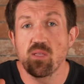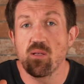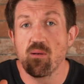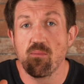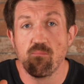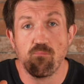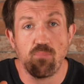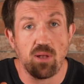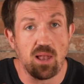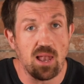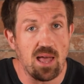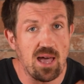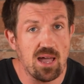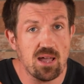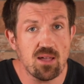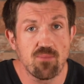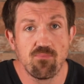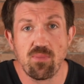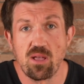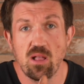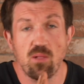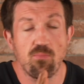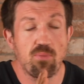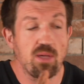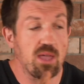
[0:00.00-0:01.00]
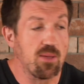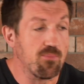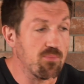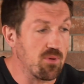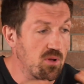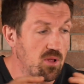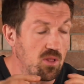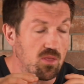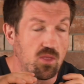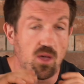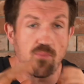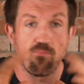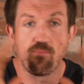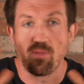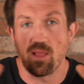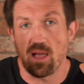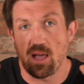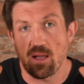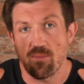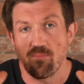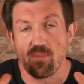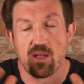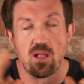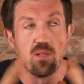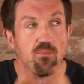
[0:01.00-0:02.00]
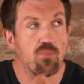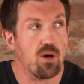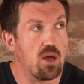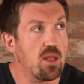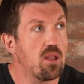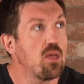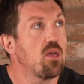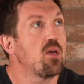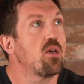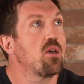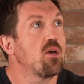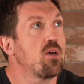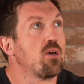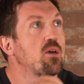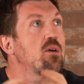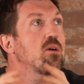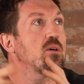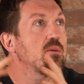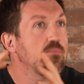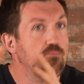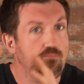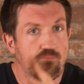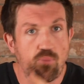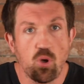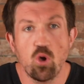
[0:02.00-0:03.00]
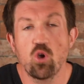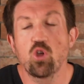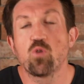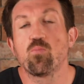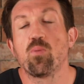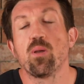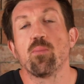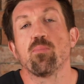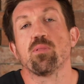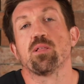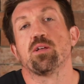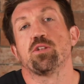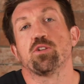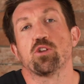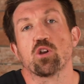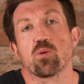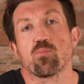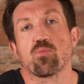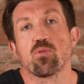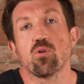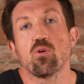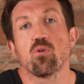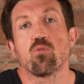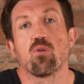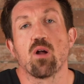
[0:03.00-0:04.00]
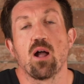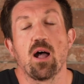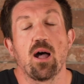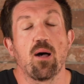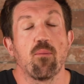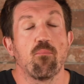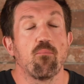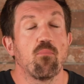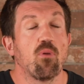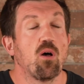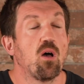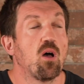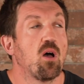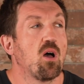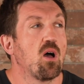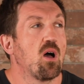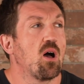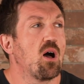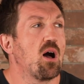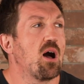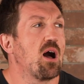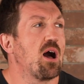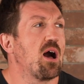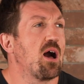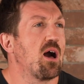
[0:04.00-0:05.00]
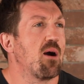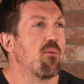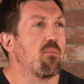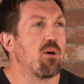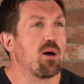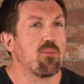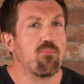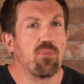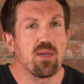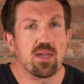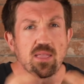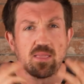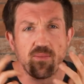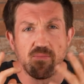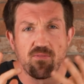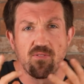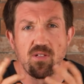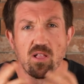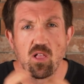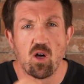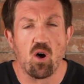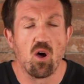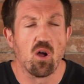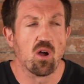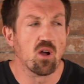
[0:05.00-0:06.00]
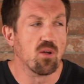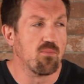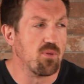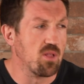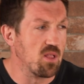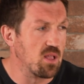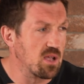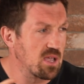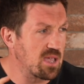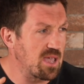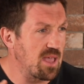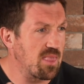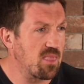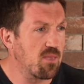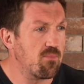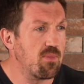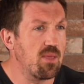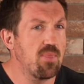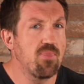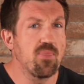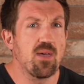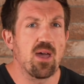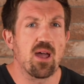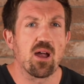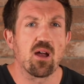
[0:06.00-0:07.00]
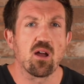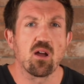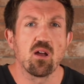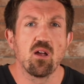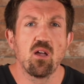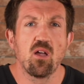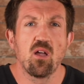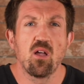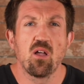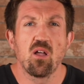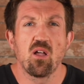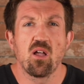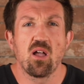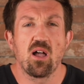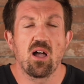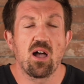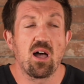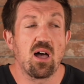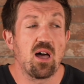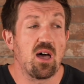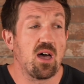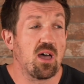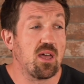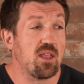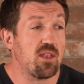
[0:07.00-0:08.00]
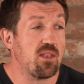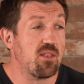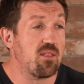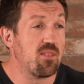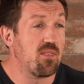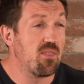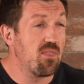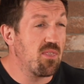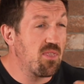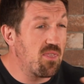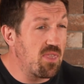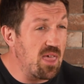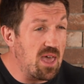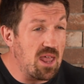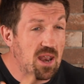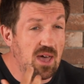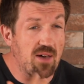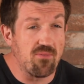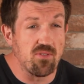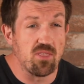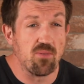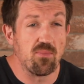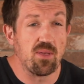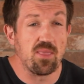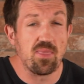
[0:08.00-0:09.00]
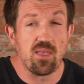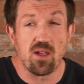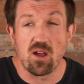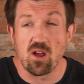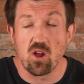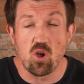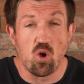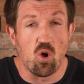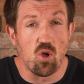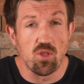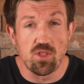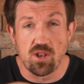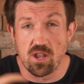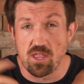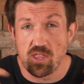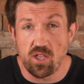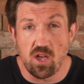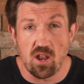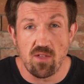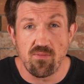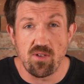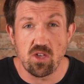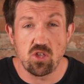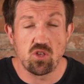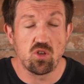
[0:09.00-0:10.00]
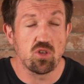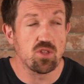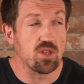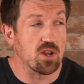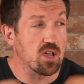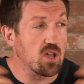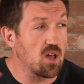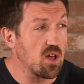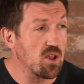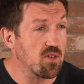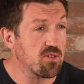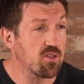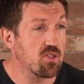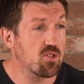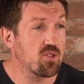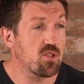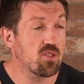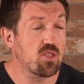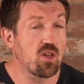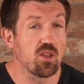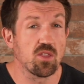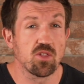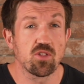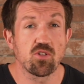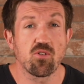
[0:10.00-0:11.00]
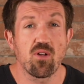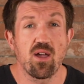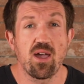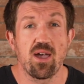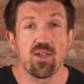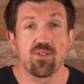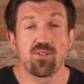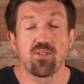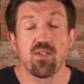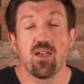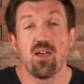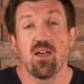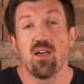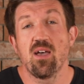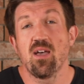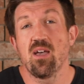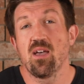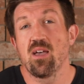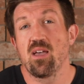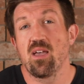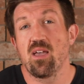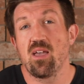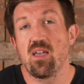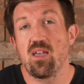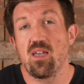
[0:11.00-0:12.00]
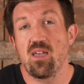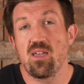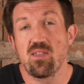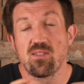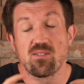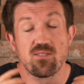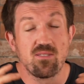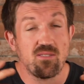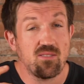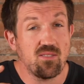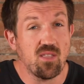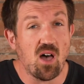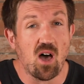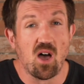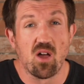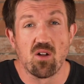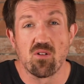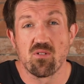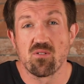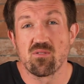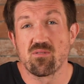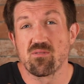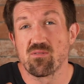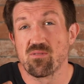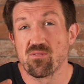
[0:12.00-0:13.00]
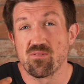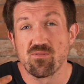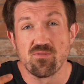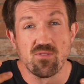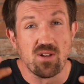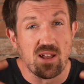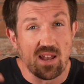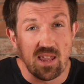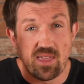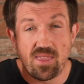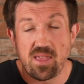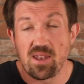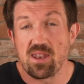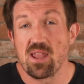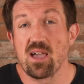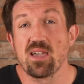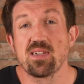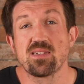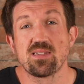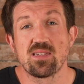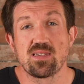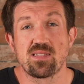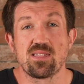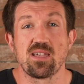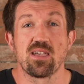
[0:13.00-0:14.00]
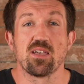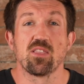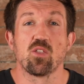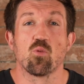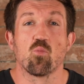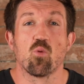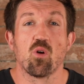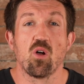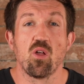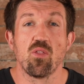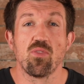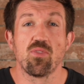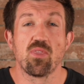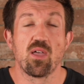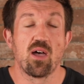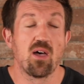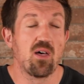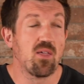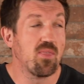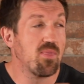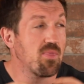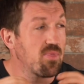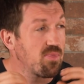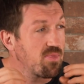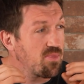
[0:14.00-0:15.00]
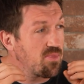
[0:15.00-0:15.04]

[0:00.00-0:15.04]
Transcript: blackmail people, not blackmail, but push people into your program and making them feel horrible and getting them in there, and then having them in there and causing a ton of issues and a ton of stress, is not really the nicest thing in the world. The